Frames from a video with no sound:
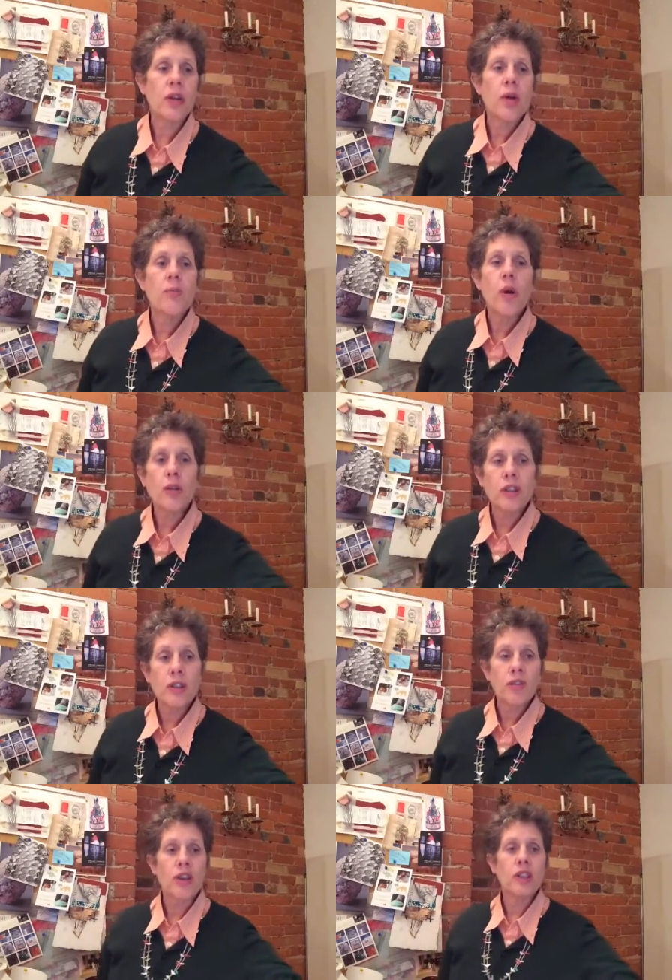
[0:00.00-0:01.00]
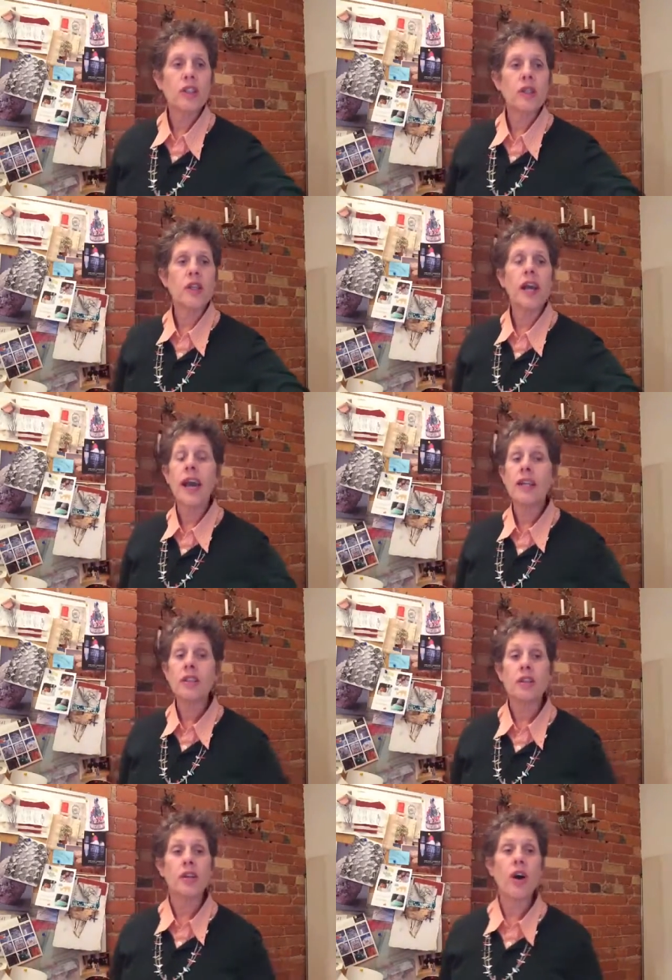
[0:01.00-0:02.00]
motor dysfunction,
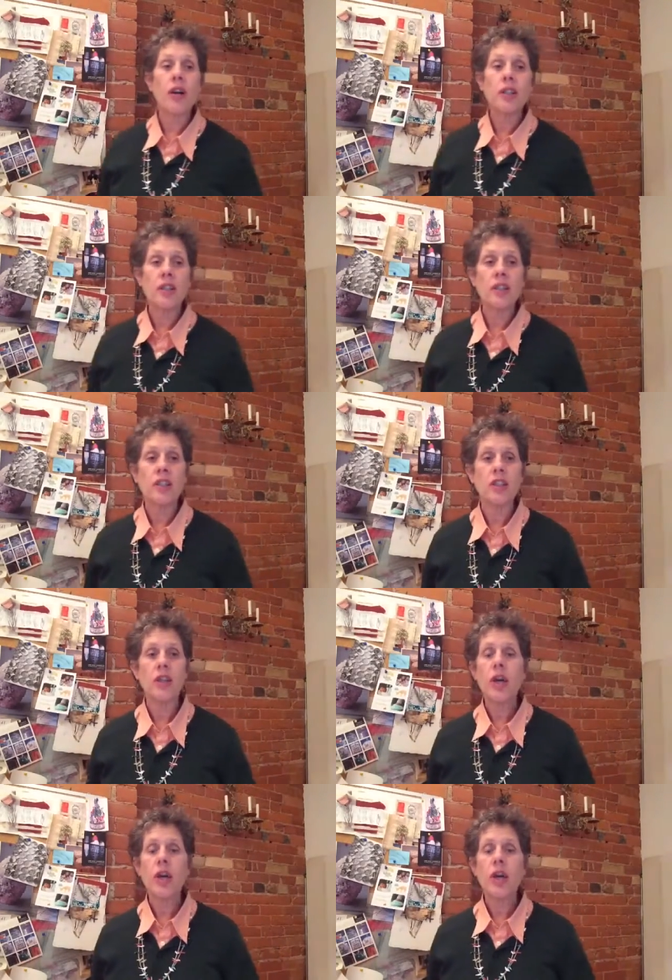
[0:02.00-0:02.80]
cancer, heart disease,